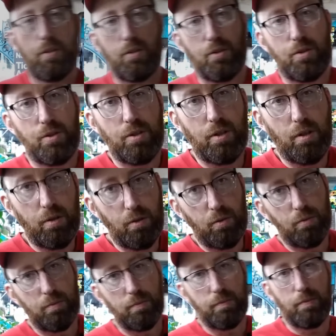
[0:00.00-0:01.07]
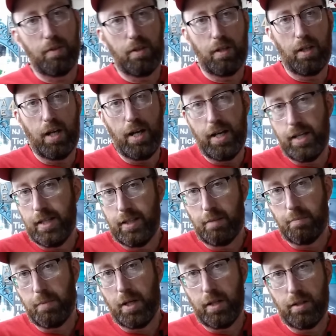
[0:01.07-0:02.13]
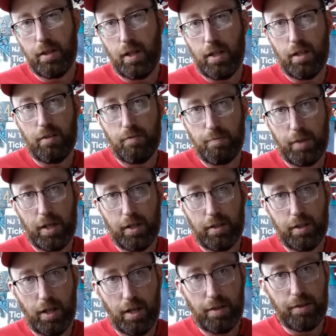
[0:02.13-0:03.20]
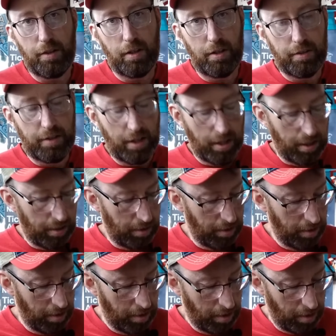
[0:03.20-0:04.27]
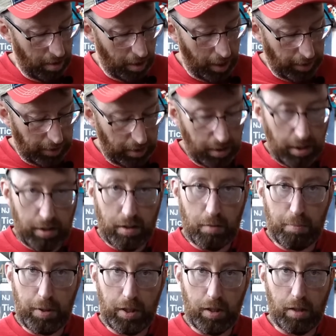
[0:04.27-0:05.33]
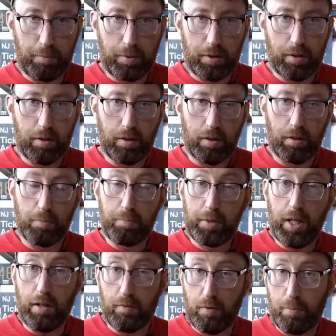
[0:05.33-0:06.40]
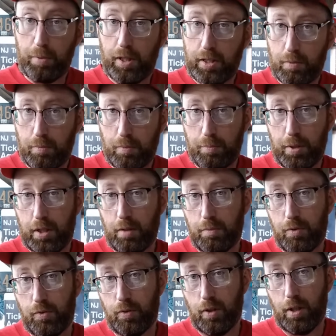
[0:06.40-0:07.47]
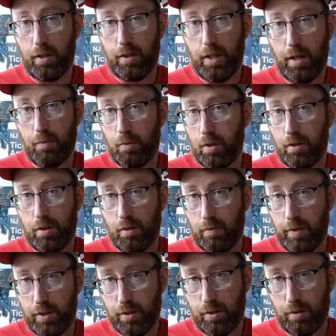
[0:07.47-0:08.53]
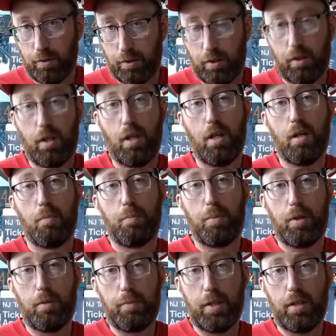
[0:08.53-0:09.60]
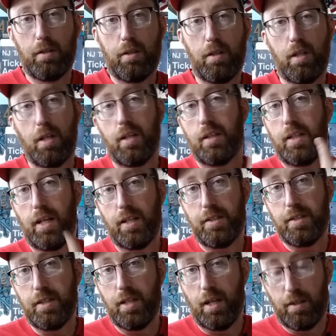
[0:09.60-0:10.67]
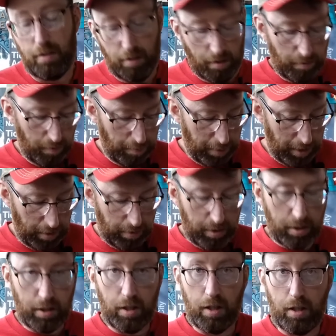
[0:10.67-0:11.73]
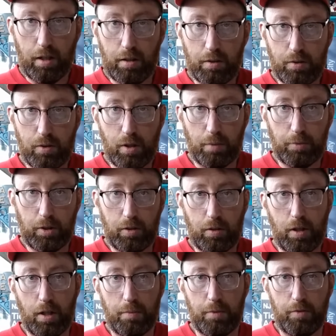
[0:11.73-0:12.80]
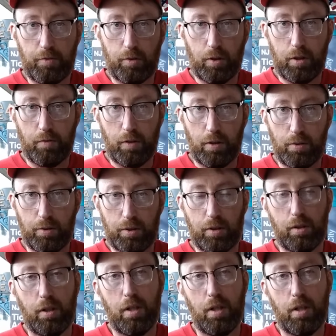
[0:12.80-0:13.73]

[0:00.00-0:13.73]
So in my naive mind, I thought that I could get the pickups, get replacement pickups for it that weren't the originals, put them in, get it together, repair the tremolo arm, the Floyd Rose